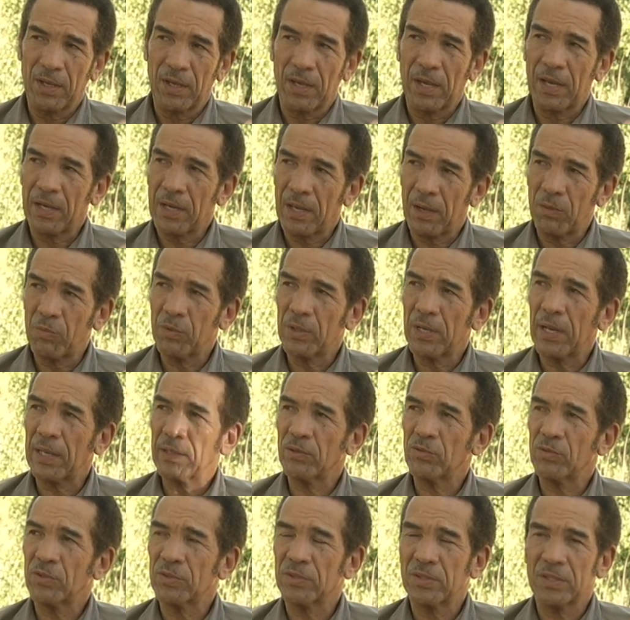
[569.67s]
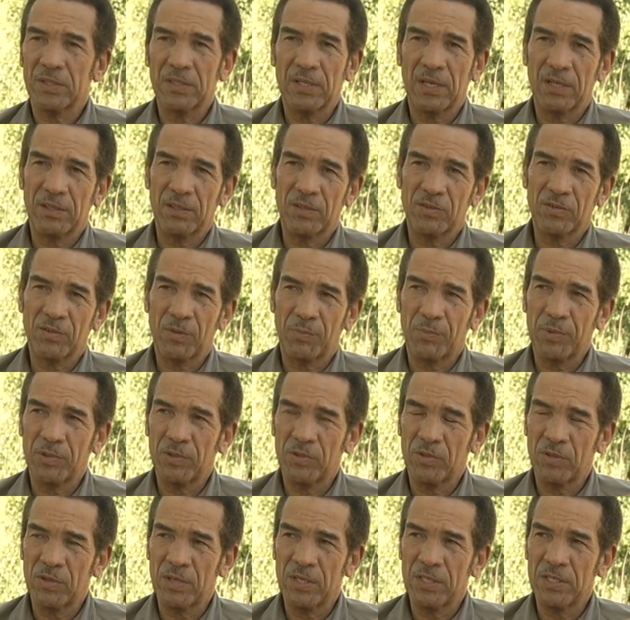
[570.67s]
And I would like to also take this
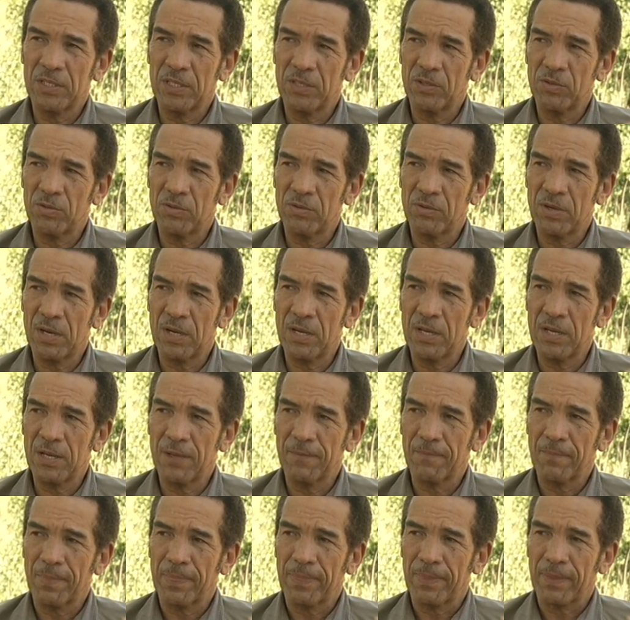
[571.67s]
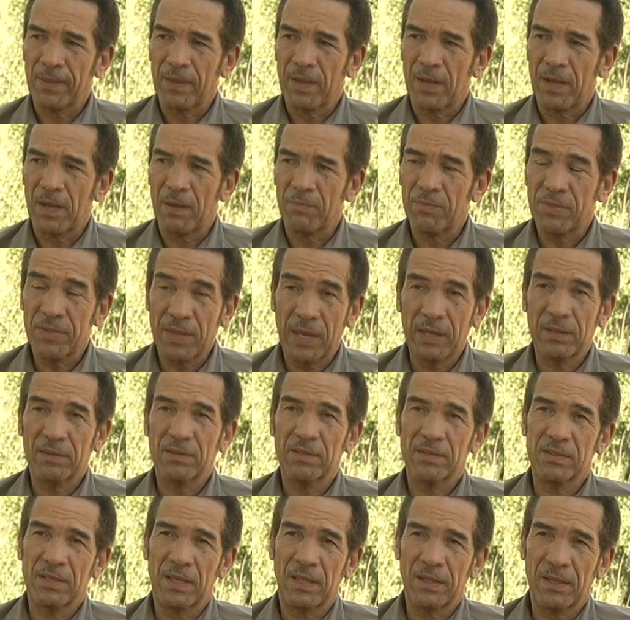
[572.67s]
opportunity to really um, thank
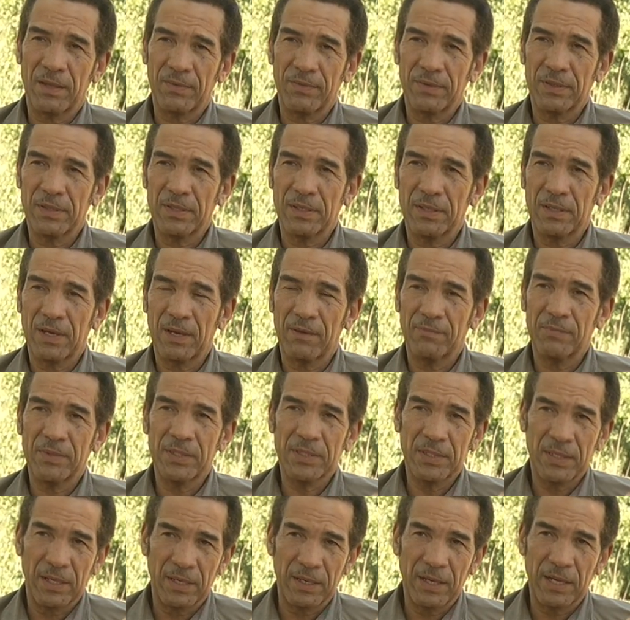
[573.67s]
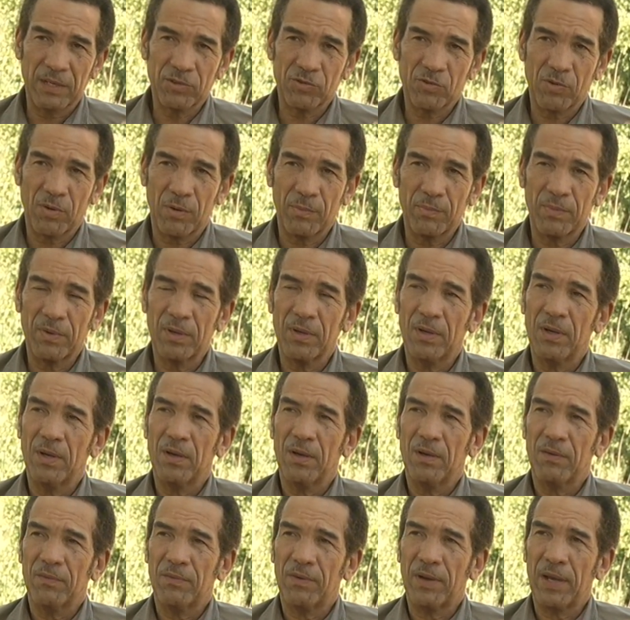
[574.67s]
the South African government and Eskom
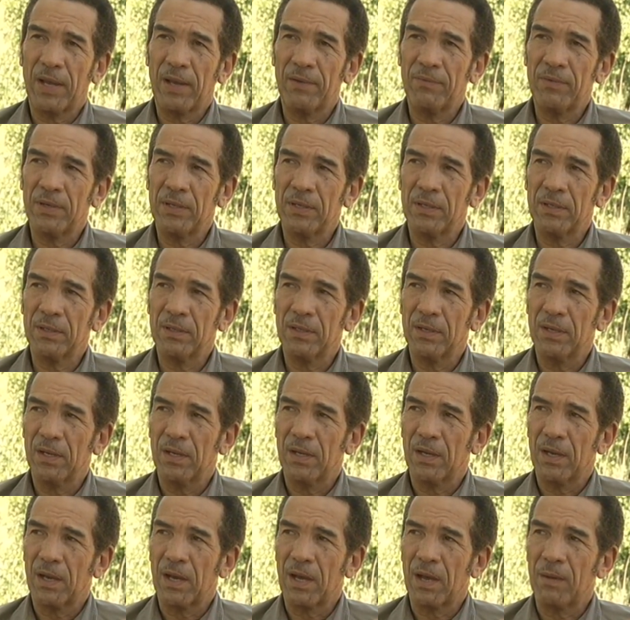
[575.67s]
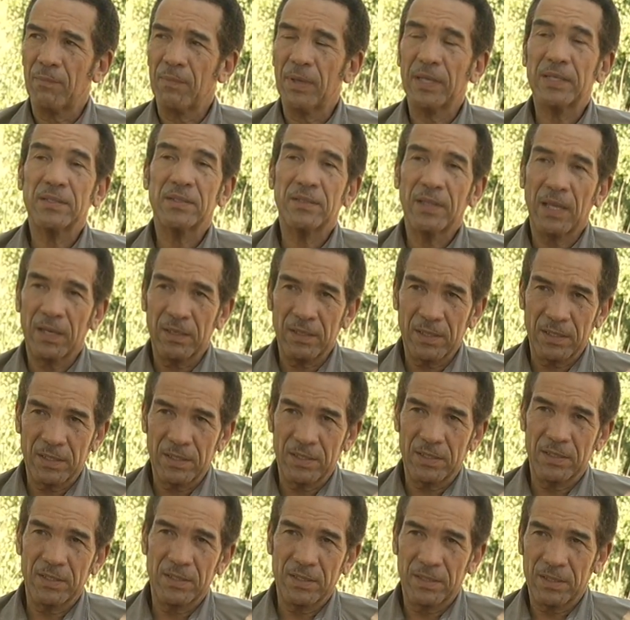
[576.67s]
for having um, extended
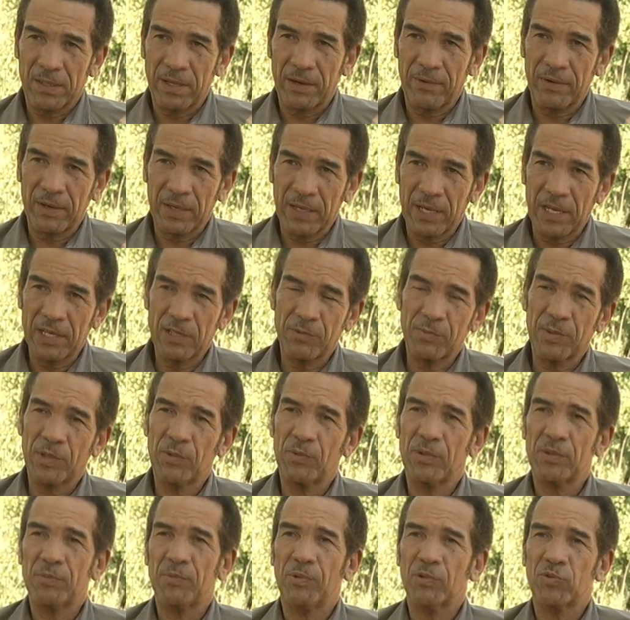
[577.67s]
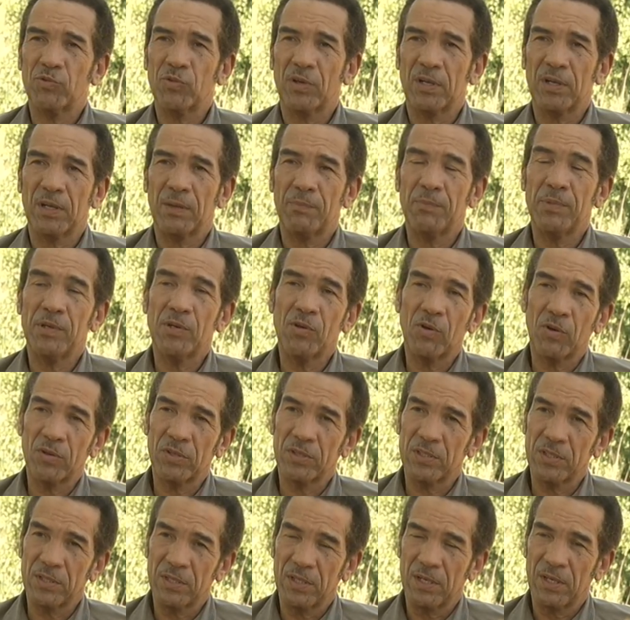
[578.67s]
their engagement with Botswana
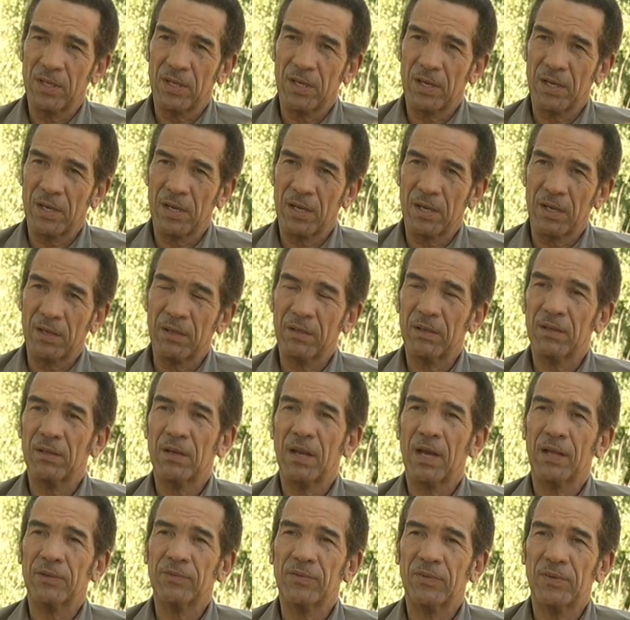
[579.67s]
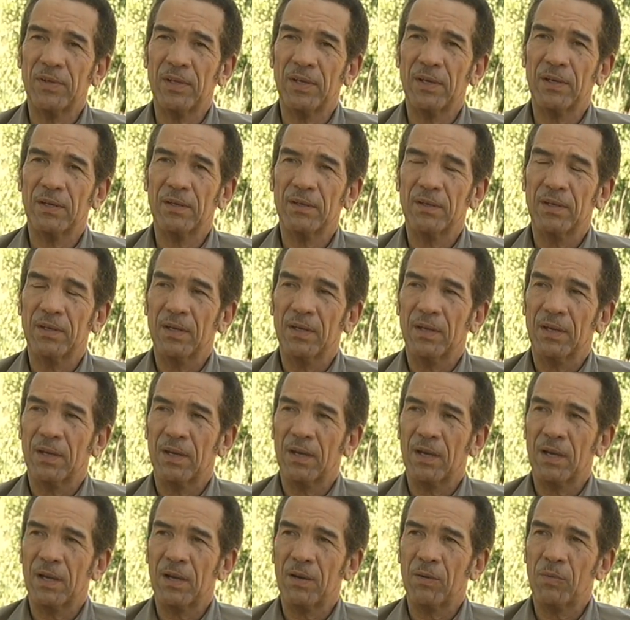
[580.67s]
beyond uh, last year
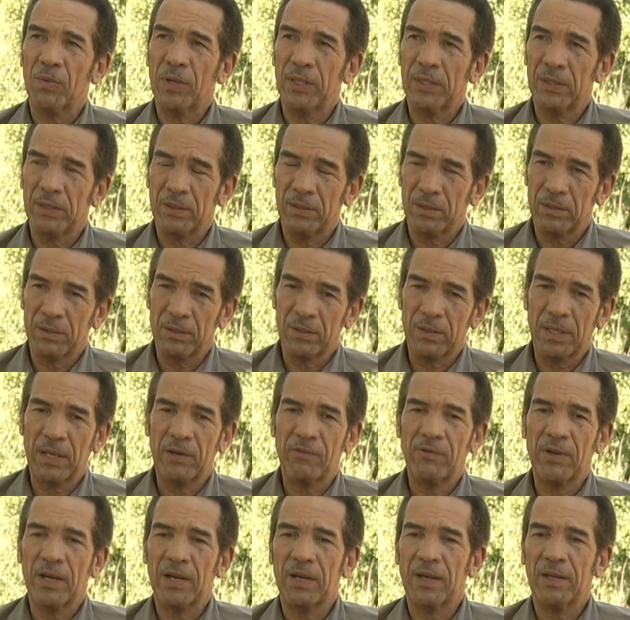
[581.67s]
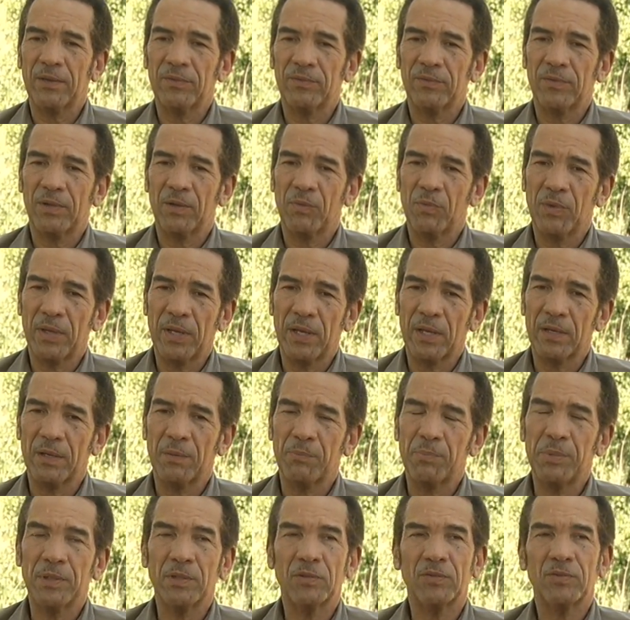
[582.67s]
uh, when they realized and we had
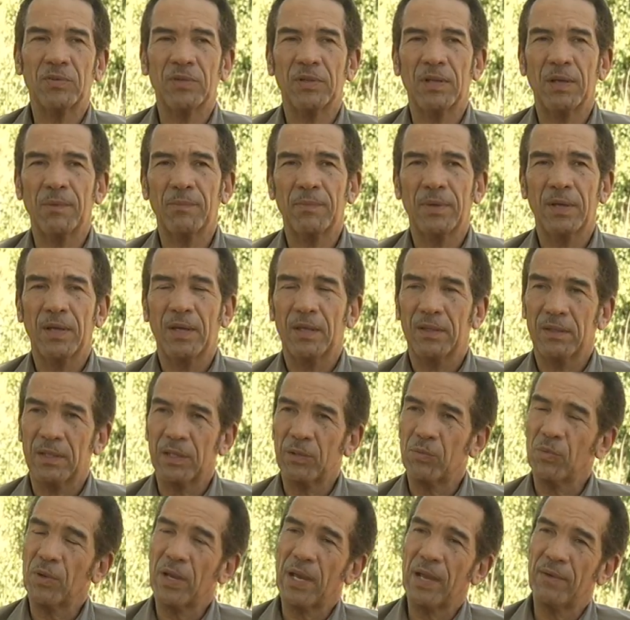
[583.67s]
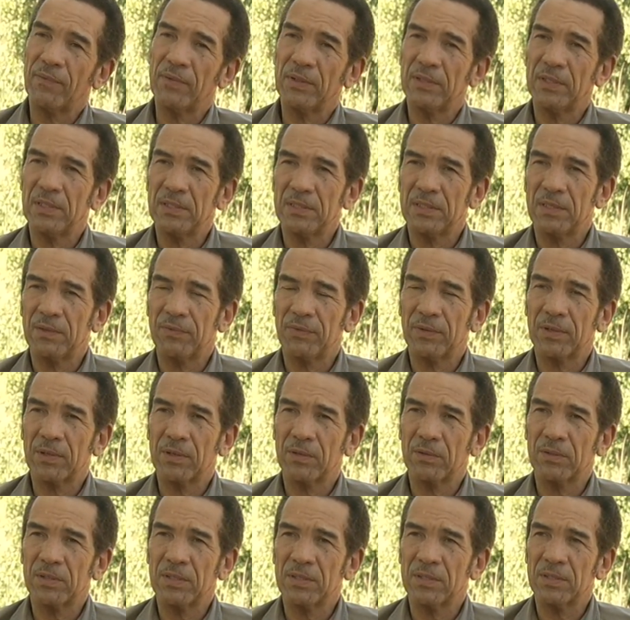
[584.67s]
appealed to them that we're having these
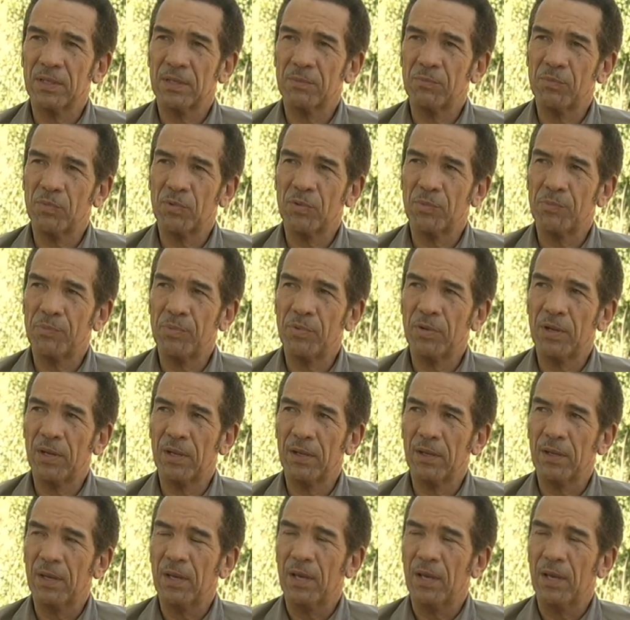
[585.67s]
difficulties at Morupule.